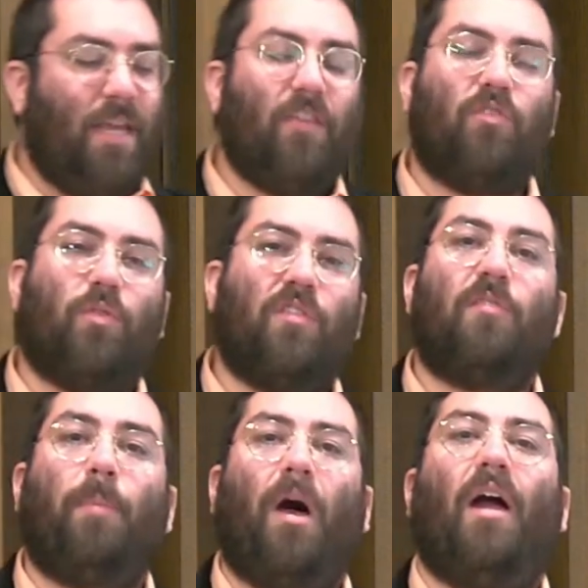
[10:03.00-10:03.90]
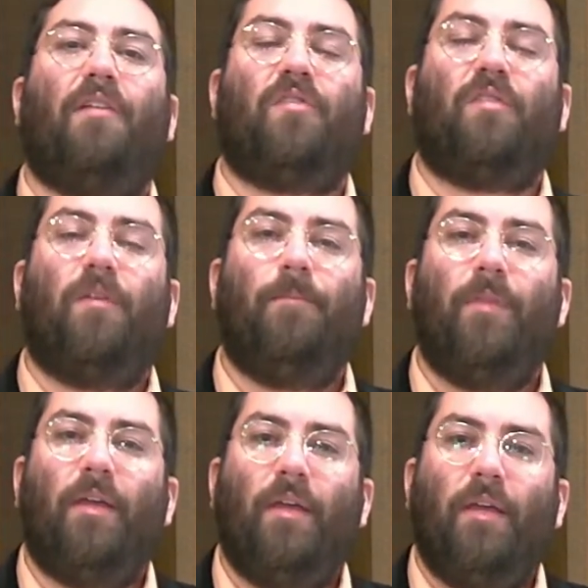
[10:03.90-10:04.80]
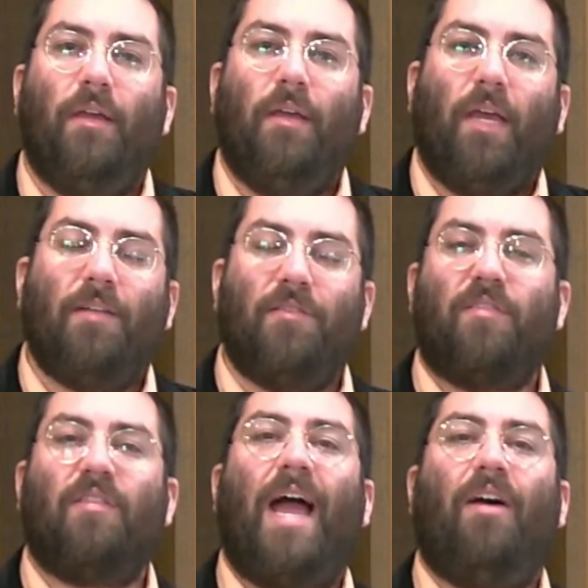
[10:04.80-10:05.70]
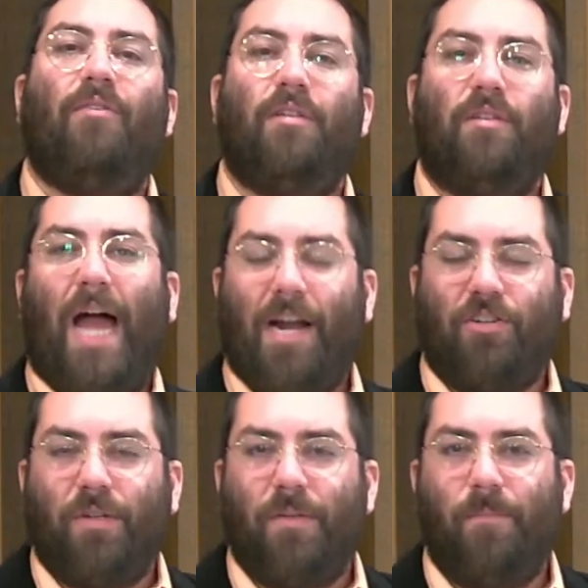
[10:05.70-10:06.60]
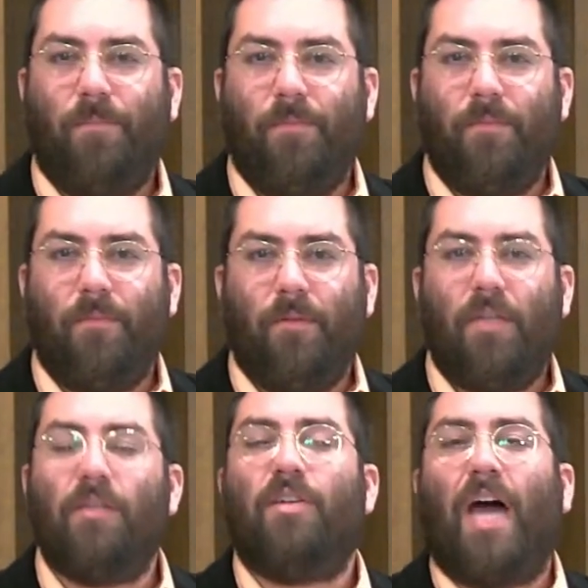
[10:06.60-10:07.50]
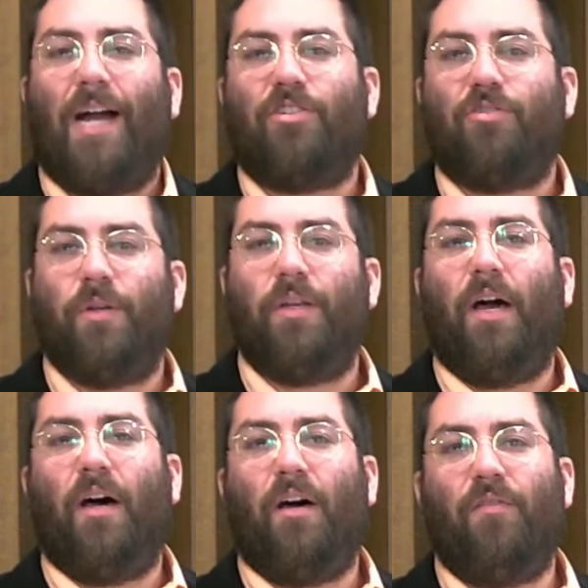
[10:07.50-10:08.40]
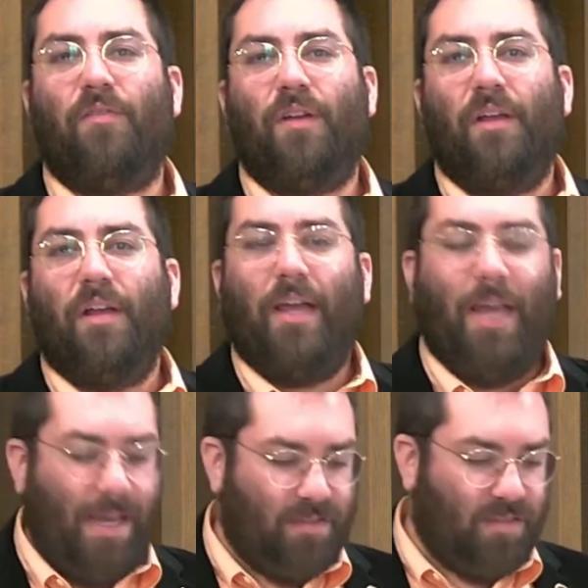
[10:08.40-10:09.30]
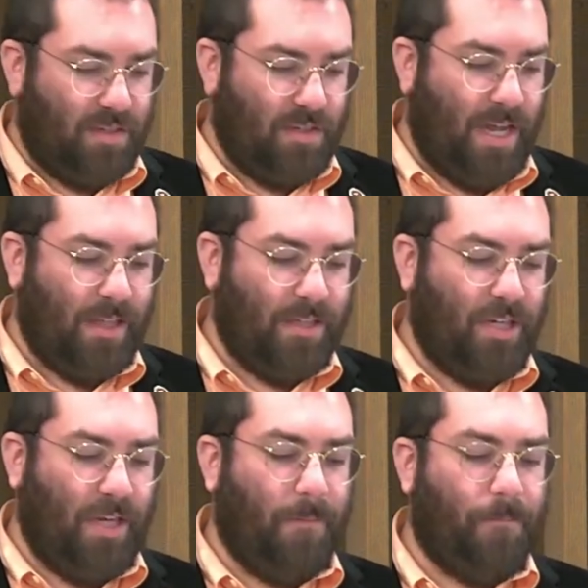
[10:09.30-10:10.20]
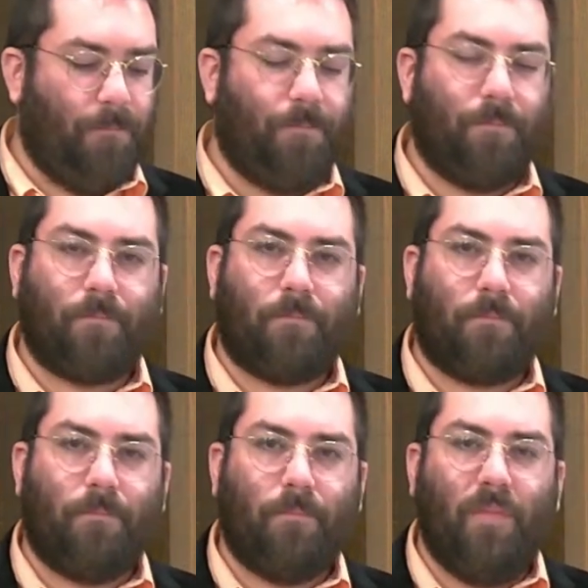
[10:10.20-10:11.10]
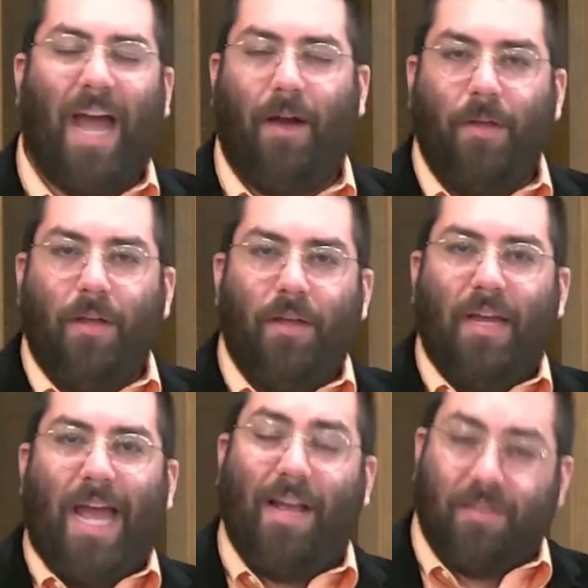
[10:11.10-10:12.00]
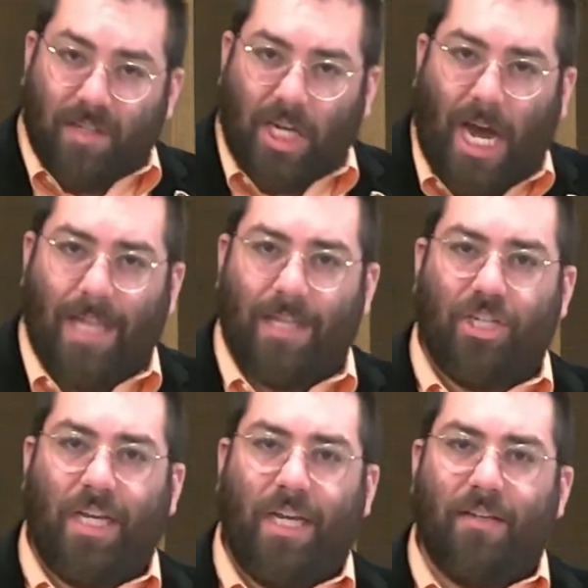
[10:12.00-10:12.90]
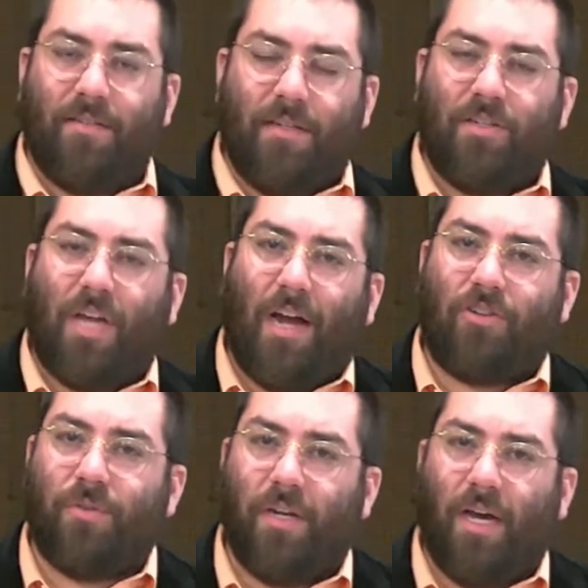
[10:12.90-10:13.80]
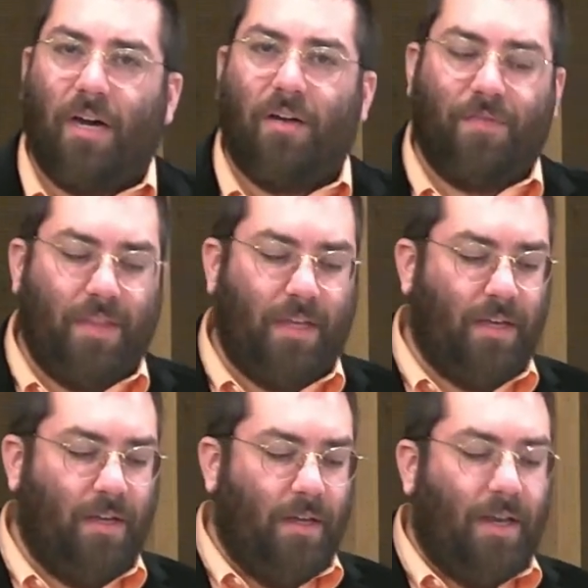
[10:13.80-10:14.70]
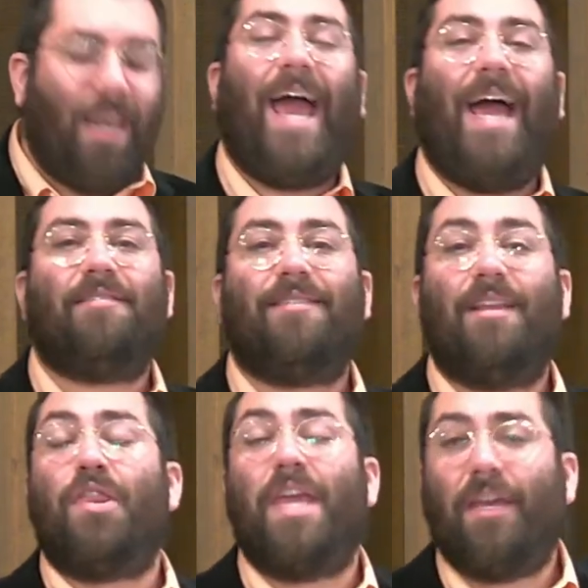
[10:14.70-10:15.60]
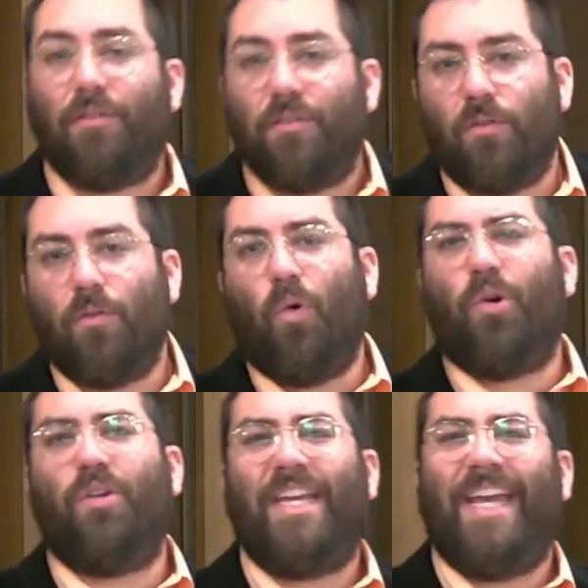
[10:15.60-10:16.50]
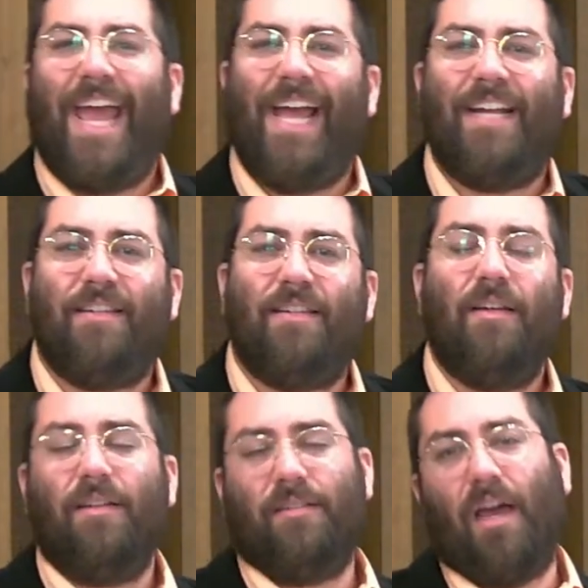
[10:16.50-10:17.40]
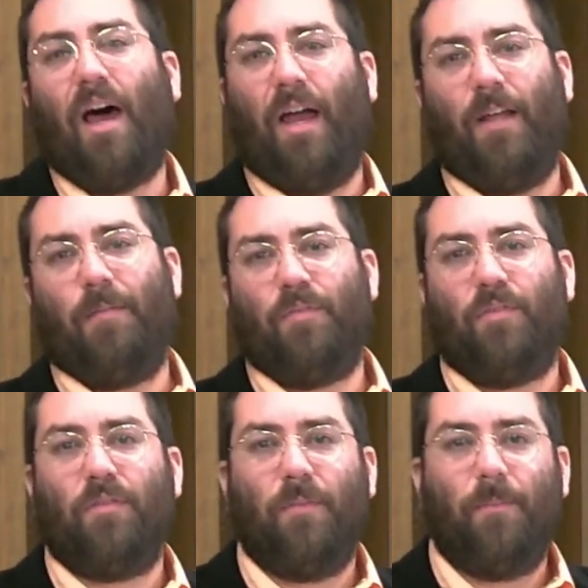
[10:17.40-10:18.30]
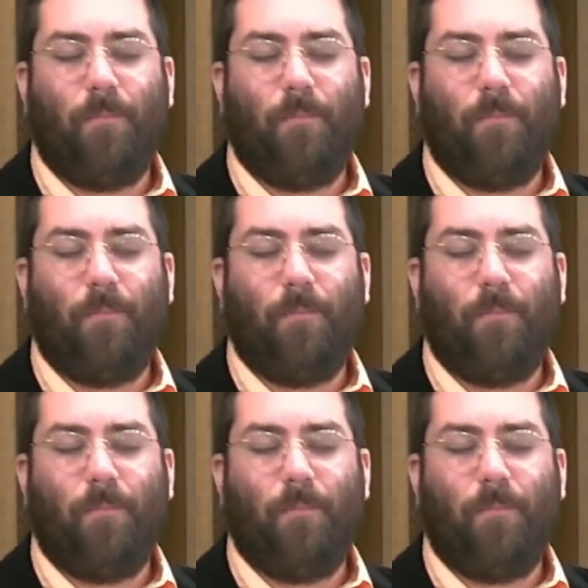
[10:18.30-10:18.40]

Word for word: his response in sound doctrine, in the doctrine of eschatology. Now, eschatology is the doctrine of the last things or the end times.